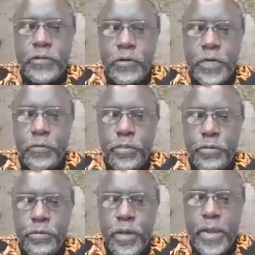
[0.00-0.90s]
talking
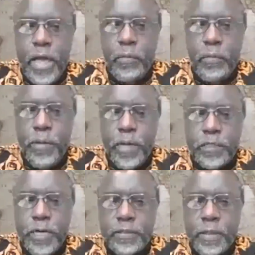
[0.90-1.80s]
with you, and I hope I
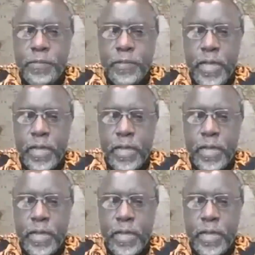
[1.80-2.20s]
shared something